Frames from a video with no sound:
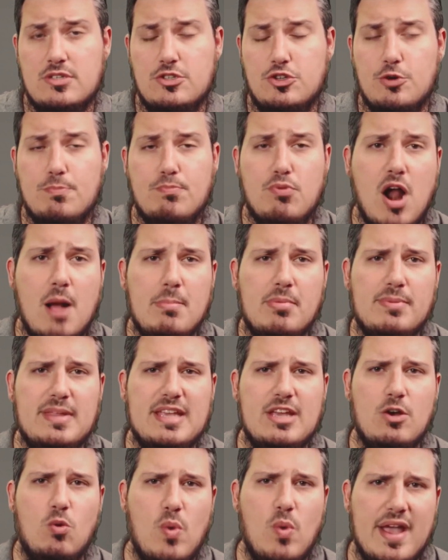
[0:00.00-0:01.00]
you're
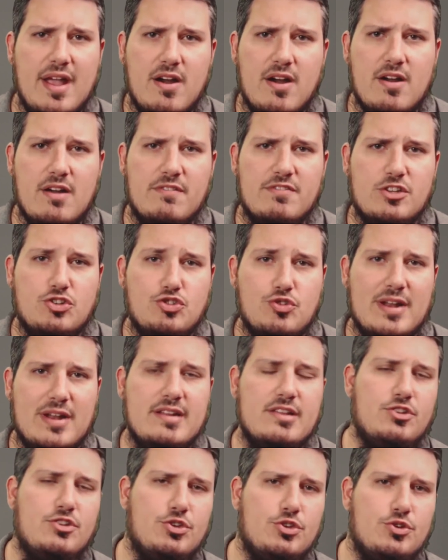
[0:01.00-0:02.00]
probably aware of the
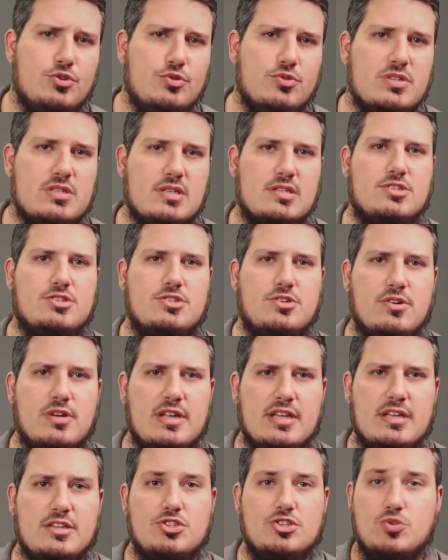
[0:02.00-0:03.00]
trending news
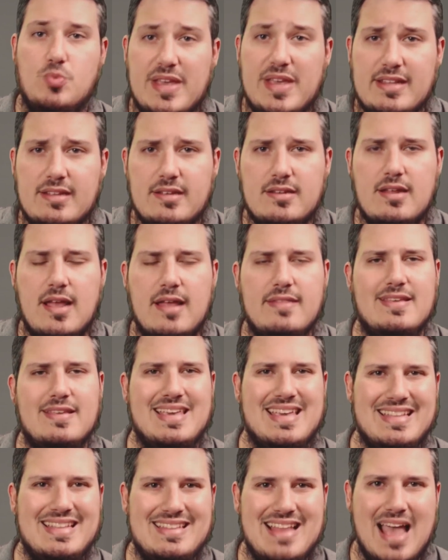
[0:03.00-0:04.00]
concerning Sweden and the
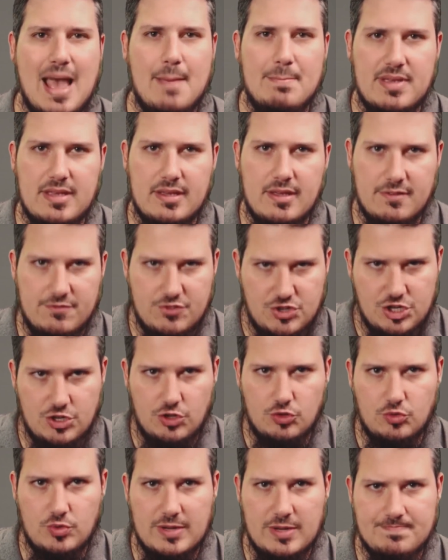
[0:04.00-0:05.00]
kidnapping of
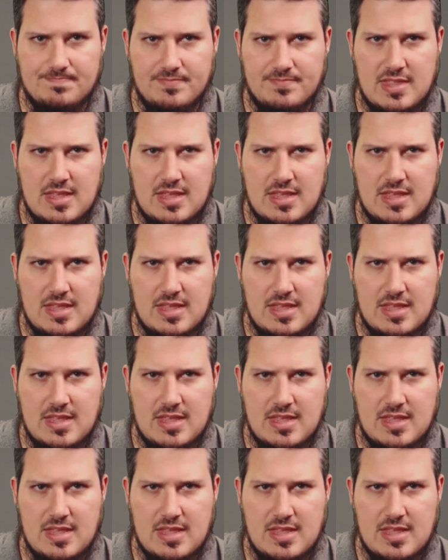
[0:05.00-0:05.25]
children.